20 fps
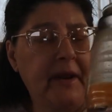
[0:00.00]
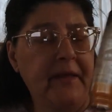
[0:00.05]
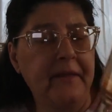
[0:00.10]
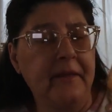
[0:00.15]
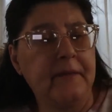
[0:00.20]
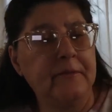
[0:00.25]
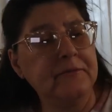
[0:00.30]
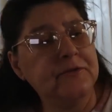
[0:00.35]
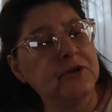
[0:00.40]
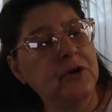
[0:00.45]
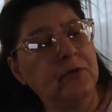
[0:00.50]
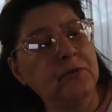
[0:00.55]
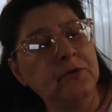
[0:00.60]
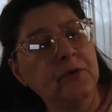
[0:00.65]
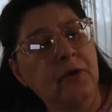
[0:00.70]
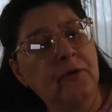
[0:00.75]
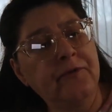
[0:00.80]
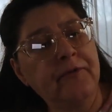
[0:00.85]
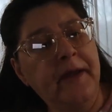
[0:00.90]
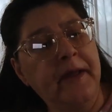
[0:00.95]
I don't
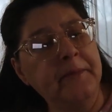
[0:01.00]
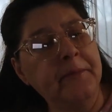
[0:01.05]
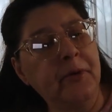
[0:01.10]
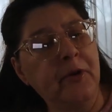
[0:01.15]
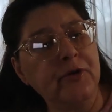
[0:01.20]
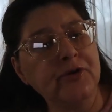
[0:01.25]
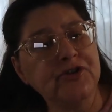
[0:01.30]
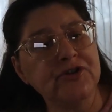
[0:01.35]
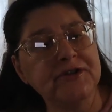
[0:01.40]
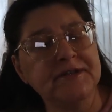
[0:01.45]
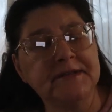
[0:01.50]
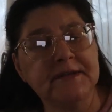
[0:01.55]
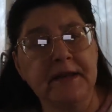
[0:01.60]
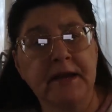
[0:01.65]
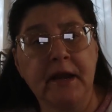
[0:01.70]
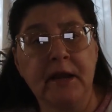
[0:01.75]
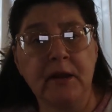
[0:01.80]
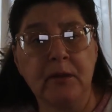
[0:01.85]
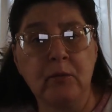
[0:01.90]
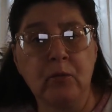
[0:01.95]
know if I purchase it
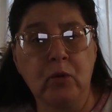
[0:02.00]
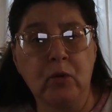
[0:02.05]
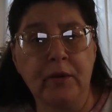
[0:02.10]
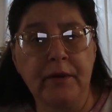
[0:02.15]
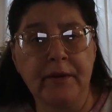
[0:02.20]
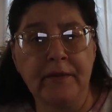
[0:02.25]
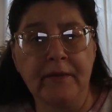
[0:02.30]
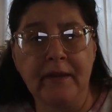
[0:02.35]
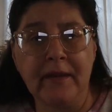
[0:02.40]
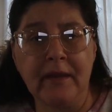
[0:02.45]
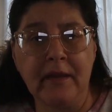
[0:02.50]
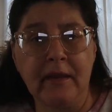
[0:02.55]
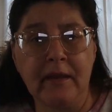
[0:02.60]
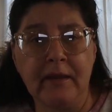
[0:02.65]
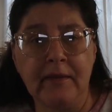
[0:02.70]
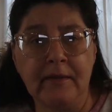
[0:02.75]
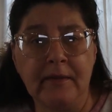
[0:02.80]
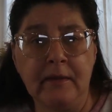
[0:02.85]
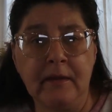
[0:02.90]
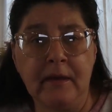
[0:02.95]
anymore in the
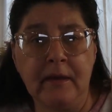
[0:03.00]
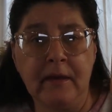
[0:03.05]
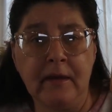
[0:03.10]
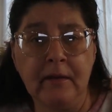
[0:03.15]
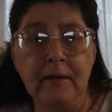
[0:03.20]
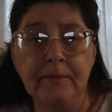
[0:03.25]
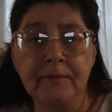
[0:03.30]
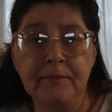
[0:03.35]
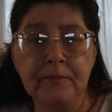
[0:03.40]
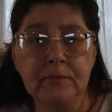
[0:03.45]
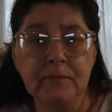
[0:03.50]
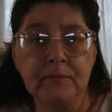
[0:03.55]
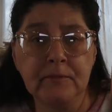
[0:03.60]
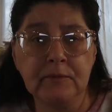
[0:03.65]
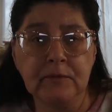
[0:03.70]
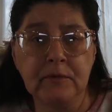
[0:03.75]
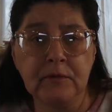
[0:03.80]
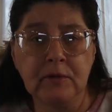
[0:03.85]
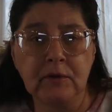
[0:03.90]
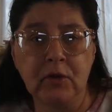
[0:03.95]
in the
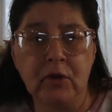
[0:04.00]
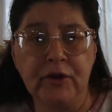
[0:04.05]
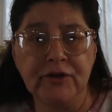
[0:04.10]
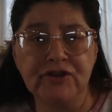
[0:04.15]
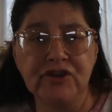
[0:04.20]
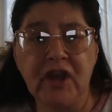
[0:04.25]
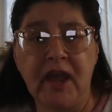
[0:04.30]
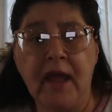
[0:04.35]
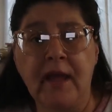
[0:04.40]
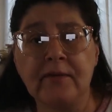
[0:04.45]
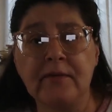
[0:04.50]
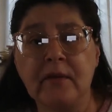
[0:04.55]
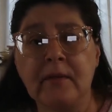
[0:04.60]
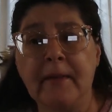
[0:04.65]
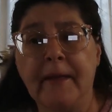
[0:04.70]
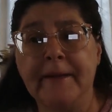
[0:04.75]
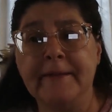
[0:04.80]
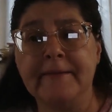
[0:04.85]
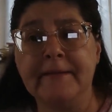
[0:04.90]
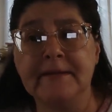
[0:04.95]
large candle
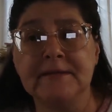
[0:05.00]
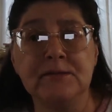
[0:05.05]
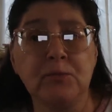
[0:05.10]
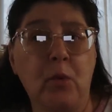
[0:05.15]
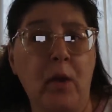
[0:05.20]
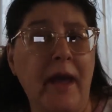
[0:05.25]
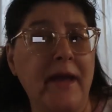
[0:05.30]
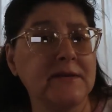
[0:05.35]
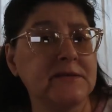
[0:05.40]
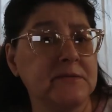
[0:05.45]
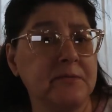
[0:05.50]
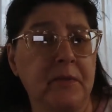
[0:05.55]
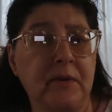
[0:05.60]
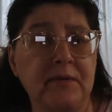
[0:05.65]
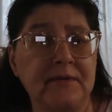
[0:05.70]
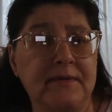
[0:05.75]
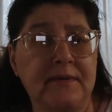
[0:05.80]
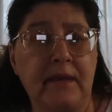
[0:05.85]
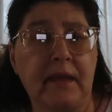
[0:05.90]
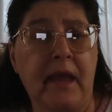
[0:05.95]
like this wax
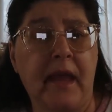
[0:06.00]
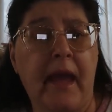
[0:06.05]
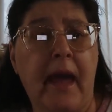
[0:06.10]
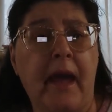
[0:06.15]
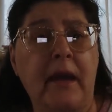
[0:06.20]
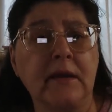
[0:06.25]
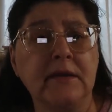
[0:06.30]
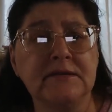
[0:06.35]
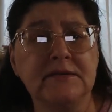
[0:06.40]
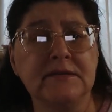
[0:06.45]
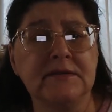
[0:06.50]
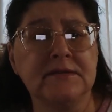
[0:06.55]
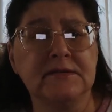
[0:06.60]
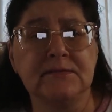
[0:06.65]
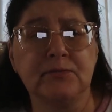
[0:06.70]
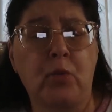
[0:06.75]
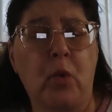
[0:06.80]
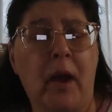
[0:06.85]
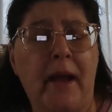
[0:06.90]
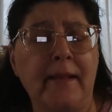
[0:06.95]
melt. Yeah, because
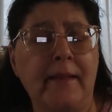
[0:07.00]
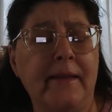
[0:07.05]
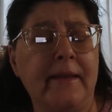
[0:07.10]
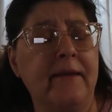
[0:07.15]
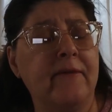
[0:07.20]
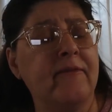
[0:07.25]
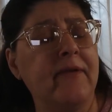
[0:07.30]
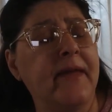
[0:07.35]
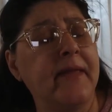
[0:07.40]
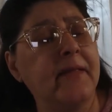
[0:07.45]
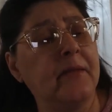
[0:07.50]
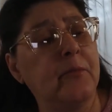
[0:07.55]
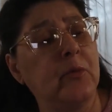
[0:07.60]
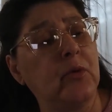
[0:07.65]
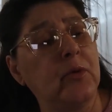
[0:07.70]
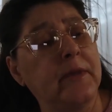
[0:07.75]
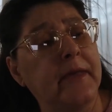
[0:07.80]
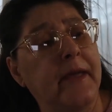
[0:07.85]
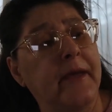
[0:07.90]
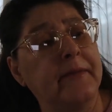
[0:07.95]
it's widely
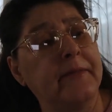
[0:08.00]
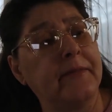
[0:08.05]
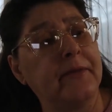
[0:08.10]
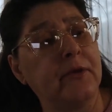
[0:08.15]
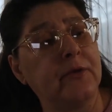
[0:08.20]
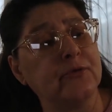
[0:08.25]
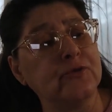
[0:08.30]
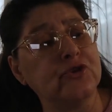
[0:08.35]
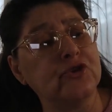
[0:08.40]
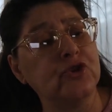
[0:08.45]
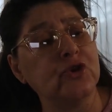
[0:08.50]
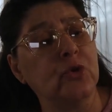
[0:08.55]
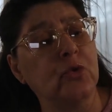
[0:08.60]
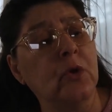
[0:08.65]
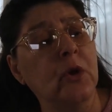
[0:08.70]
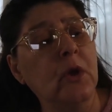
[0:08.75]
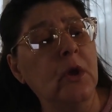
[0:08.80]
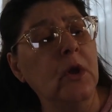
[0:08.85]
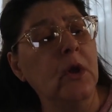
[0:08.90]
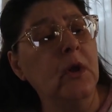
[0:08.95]
available yet there
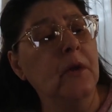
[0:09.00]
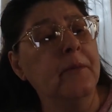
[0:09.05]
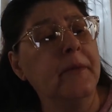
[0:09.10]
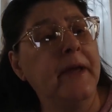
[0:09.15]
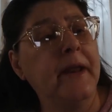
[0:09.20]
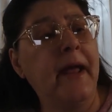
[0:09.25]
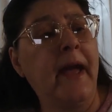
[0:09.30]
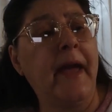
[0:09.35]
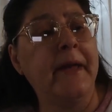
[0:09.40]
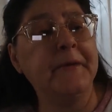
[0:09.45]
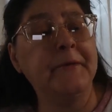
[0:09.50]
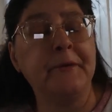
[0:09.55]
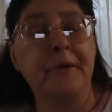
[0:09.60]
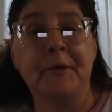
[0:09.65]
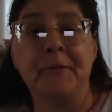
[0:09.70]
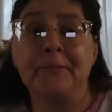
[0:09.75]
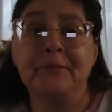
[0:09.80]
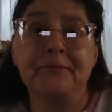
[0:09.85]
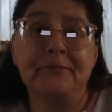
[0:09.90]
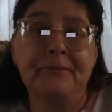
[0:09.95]
too. But I don't
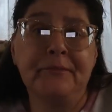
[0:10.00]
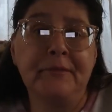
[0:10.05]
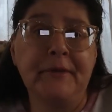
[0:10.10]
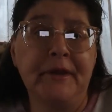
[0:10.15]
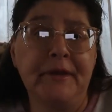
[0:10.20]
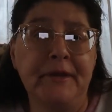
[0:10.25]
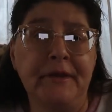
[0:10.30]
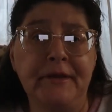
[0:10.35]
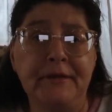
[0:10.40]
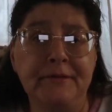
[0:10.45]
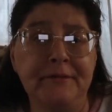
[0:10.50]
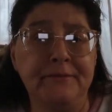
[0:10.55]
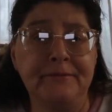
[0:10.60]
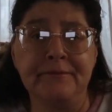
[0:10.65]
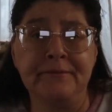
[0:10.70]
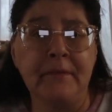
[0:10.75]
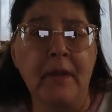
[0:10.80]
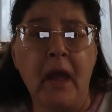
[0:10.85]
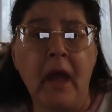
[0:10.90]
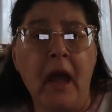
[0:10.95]
know. It, it,
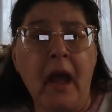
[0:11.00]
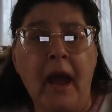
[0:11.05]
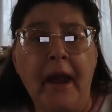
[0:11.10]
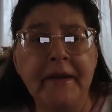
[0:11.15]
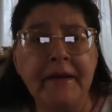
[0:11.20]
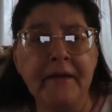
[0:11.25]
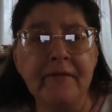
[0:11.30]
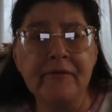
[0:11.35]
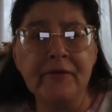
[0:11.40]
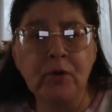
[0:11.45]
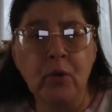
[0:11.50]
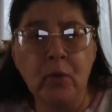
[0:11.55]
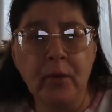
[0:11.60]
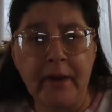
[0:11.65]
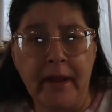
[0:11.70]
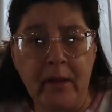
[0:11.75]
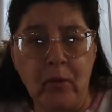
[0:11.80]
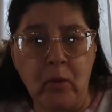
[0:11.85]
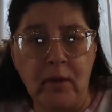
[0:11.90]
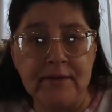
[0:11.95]
I never know what
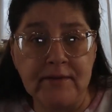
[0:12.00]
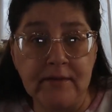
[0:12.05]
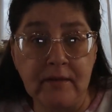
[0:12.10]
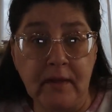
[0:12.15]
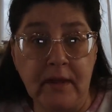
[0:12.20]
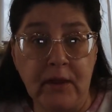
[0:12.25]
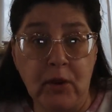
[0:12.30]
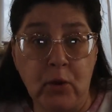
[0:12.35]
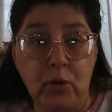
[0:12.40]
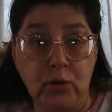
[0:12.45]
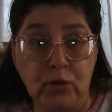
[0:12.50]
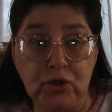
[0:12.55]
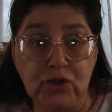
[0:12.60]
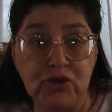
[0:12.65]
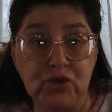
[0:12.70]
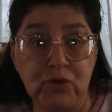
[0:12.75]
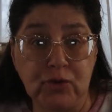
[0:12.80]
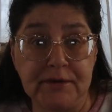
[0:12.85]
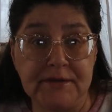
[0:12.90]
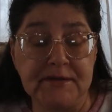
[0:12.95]
I want till I go to the
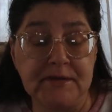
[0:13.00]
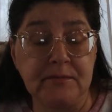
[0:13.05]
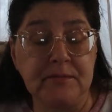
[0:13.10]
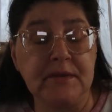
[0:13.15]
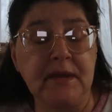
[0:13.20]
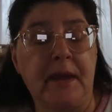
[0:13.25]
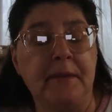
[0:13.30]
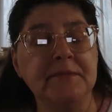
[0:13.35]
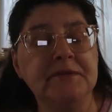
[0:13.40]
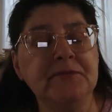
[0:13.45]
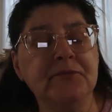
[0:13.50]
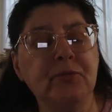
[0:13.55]
store sometimes.